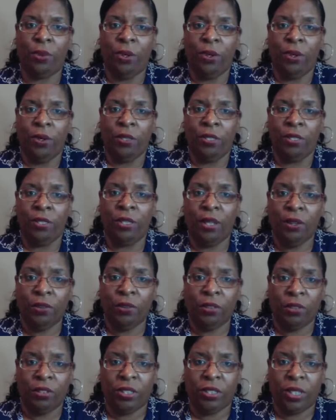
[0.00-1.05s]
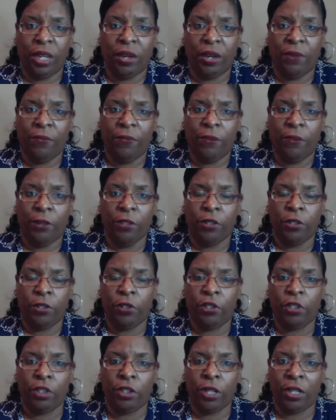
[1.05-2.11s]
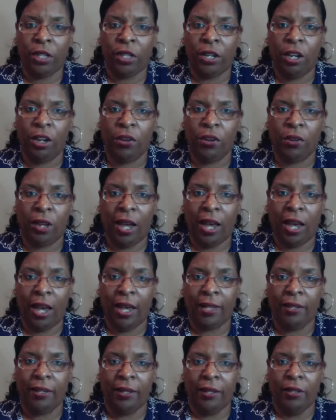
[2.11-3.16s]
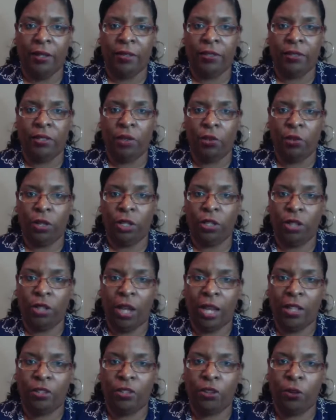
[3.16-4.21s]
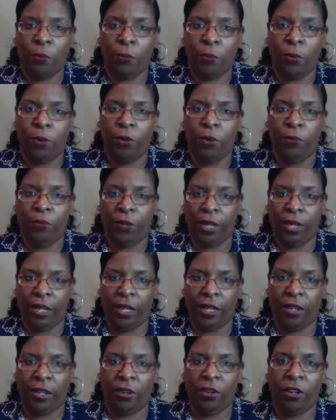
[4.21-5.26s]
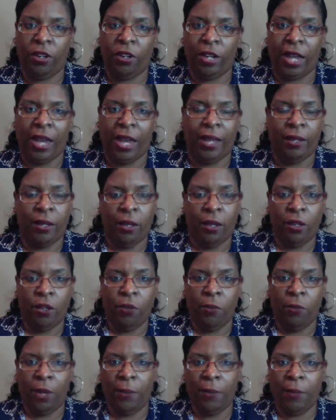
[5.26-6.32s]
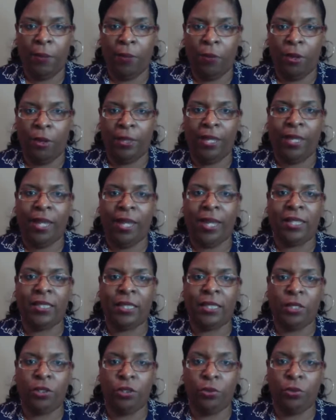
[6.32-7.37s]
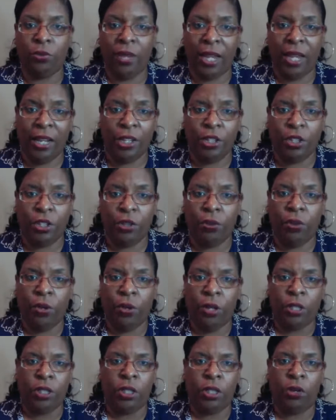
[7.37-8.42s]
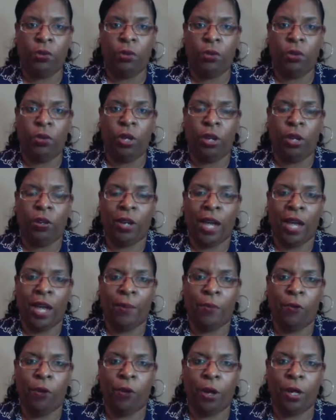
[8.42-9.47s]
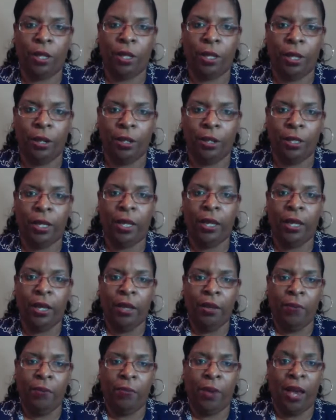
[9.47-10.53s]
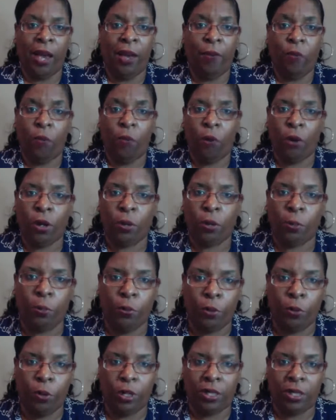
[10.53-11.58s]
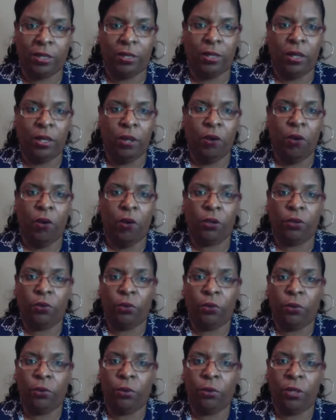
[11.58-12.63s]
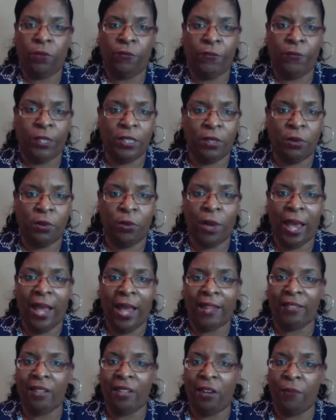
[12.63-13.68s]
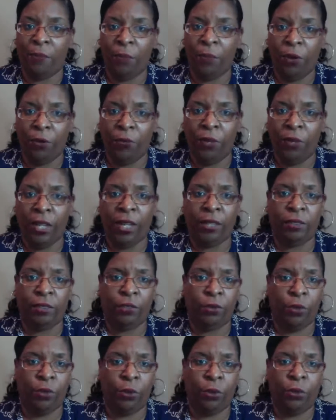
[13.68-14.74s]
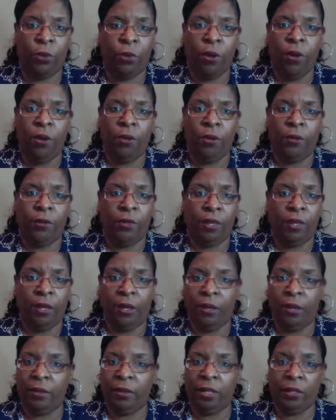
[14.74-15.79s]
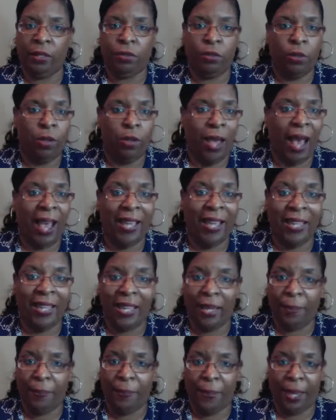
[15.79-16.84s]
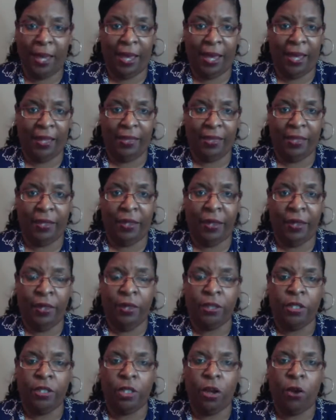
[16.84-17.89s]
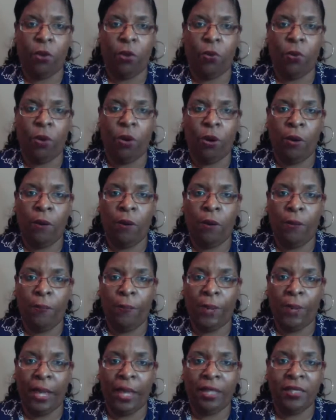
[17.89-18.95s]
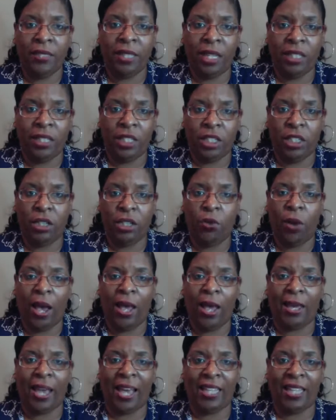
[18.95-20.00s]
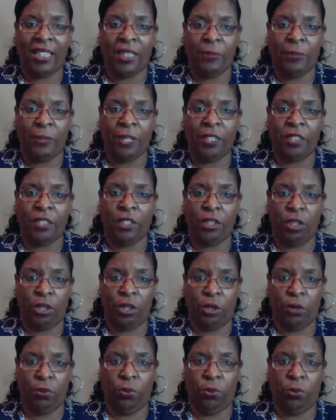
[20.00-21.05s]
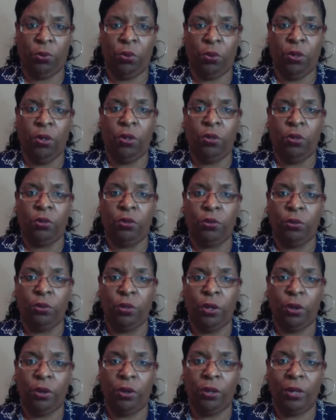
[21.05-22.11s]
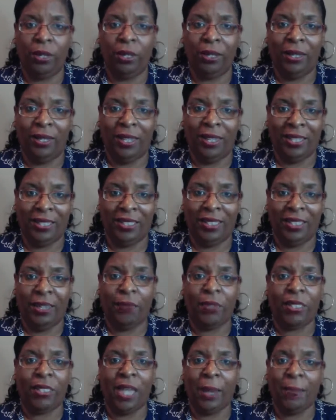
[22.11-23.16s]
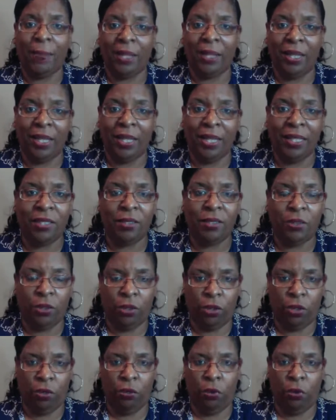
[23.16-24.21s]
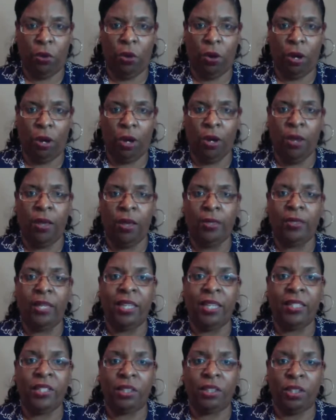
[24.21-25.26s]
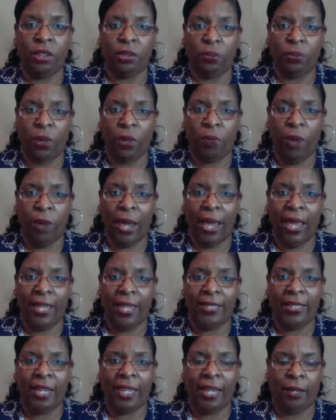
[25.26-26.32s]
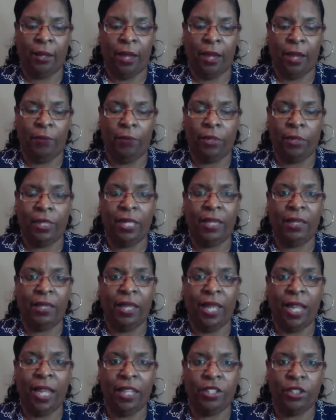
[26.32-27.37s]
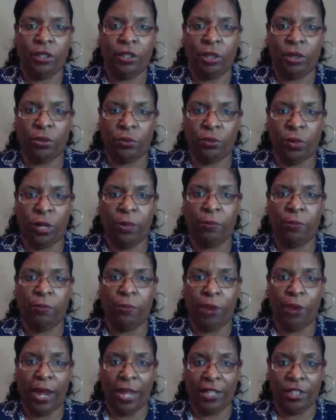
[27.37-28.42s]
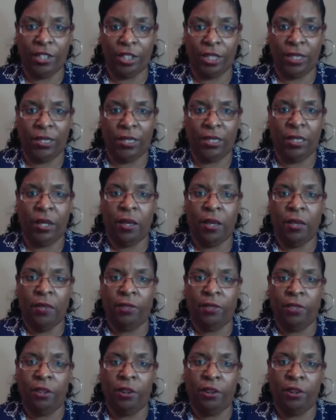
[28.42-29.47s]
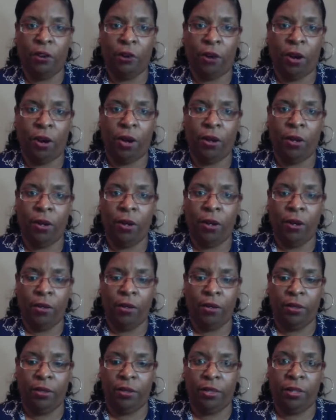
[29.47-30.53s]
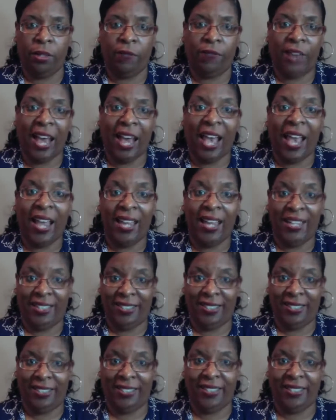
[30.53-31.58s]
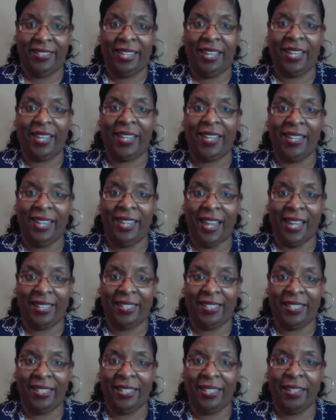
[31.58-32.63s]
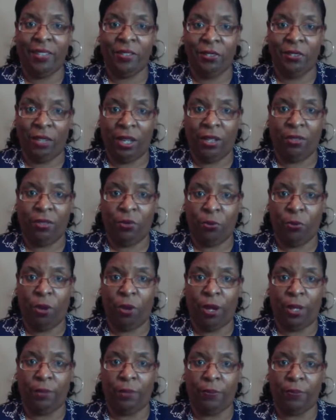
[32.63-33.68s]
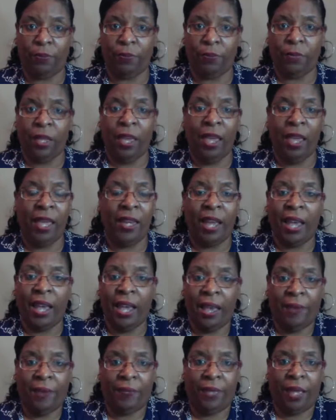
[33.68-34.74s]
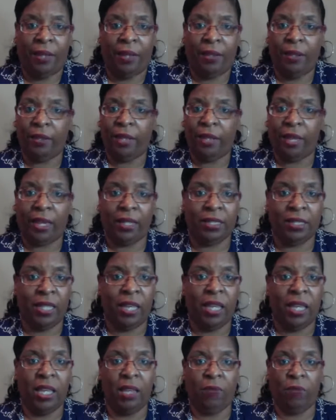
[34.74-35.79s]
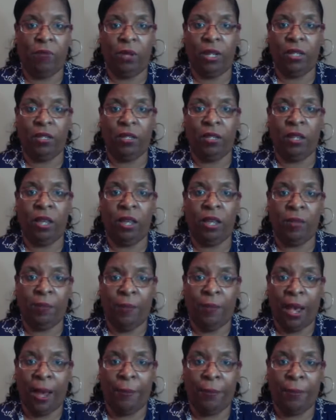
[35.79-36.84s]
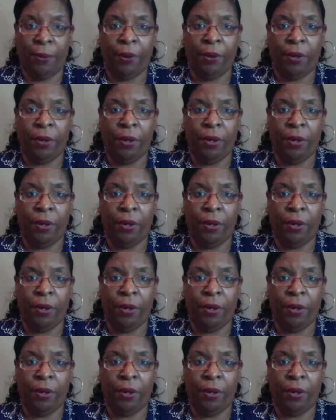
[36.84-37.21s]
still yourself so that you can hear God. So that as you're moving, you hear God. You may be one that likes to do nature, so you hear God more clearly by water brooks or through the physical act of moving through the hiking path. So pay attention to how God speaks to you through your listening, what type of listener you are. These are the three ways. And within each of the three branches, there are the vines that connect to each one. And I have that, like I say, written in my book.